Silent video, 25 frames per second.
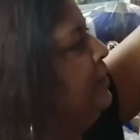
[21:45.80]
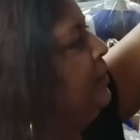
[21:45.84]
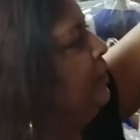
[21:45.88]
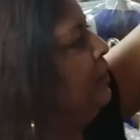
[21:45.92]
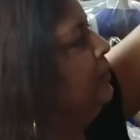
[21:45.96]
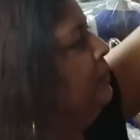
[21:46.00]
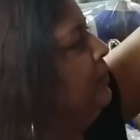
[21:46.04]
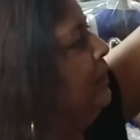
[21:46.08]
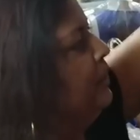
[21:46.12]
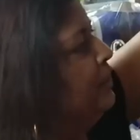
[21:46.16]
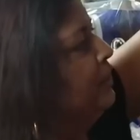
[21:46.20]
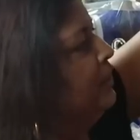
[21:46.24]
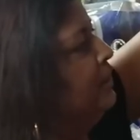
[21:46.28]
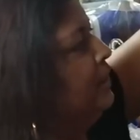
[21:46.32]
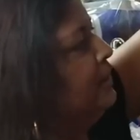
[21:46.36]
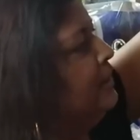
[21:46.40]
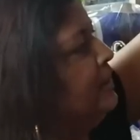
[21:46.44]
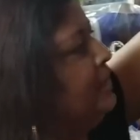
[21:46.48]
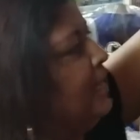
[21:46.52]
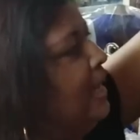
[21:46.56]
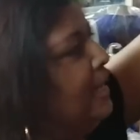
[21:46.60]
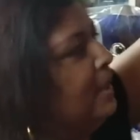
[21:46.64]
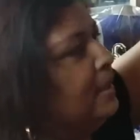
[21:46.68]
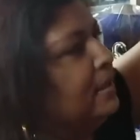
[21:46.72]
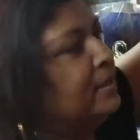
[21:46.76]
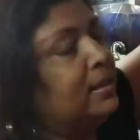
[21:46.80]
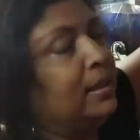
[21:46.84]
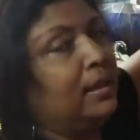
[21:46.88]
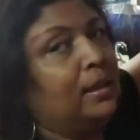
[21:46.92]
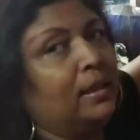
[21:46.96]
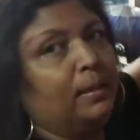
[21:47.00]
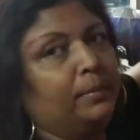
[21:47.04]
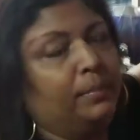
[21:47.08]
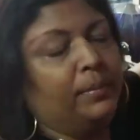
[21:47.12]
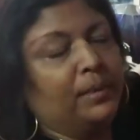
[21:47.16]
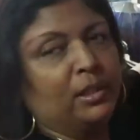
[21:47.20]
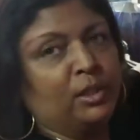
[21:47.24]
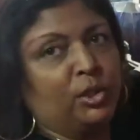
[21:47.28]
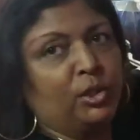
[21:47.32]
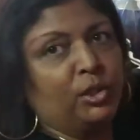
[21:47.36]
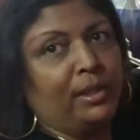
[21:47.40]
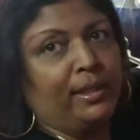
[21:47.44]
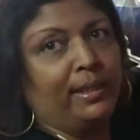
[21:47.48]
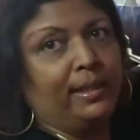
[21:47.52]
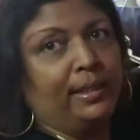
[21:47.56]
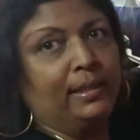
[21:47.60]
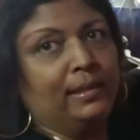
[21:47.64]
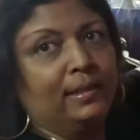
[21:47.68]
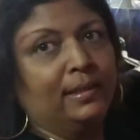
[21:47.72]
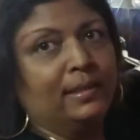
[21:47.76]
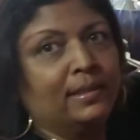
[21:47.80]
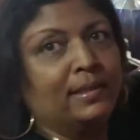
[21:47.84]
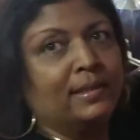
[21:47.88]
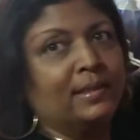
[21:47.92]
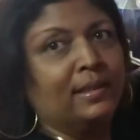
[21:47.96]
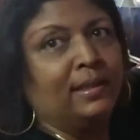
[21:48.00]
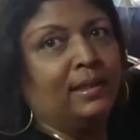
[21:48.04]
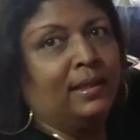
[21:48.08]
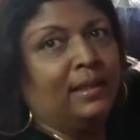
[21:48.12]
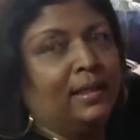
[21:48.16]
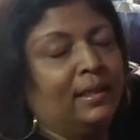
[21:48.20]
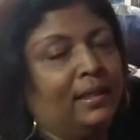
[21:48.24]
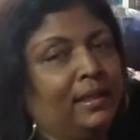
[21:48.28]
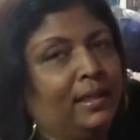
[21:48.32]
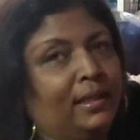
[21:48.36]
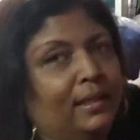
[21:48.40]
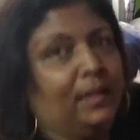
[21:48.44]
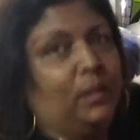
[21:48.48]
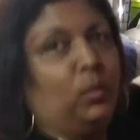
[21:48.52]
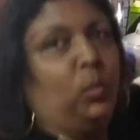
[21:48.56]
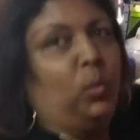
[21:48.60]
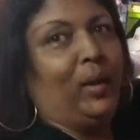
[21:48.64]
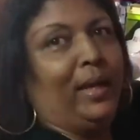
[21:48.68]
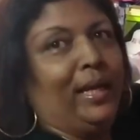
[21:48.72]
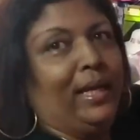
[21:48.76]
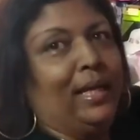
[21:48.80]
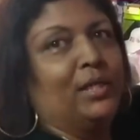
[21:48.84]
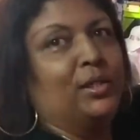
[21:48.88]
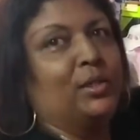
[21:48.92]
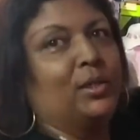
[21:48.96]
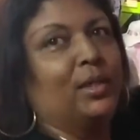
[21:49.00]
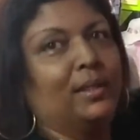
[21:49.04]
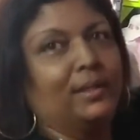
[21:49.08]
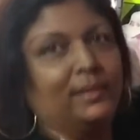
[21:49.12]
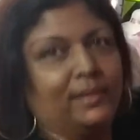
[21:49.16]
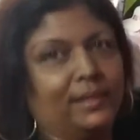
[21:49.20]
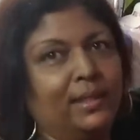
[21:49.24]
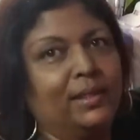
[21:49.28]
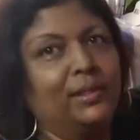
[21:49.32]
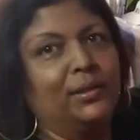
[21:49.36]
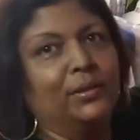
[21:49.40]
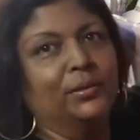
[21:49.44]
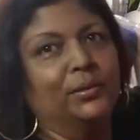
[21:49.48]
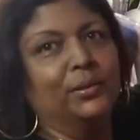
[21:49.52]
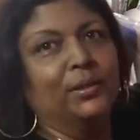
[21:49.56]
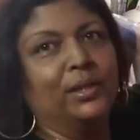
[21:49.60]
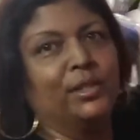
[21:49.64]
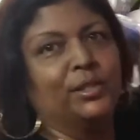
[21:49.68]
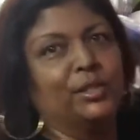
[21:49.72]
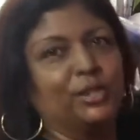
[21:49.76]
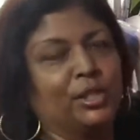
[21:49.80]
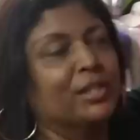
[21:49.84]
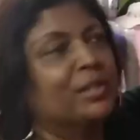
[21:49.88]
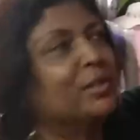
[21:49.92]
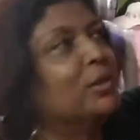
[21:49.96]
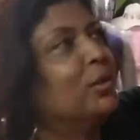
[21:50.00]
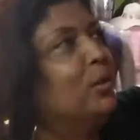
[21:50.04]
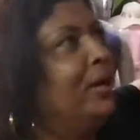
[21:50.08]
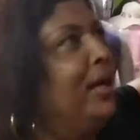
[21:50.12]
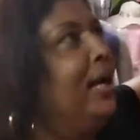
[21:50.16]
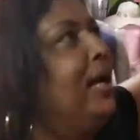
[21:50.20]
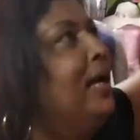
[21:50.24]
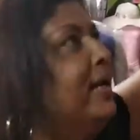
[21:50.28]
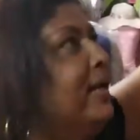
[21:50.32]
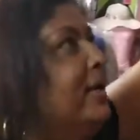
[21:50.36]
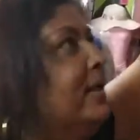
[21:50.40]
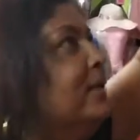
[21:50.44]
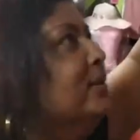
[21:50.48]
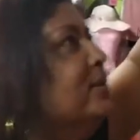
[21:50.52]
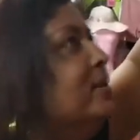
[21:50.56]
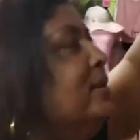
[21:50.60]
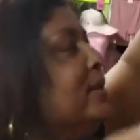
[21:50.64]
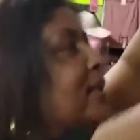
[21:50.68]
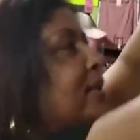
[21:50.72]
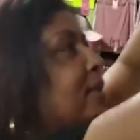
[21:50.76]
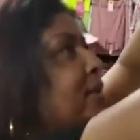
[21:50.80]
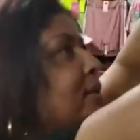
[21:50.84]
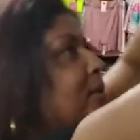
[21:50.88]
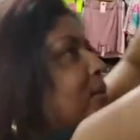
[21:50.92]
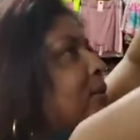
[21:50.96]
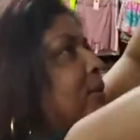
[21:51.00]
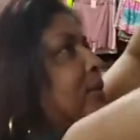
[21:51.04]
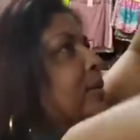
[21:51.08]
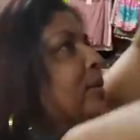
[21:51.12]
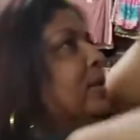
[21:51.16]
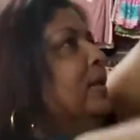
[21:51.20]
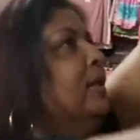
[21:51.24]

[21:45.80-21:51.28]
you could put on a tank top, a jeans, right, a little wedge, and you know, you yeah, go hang out, you know.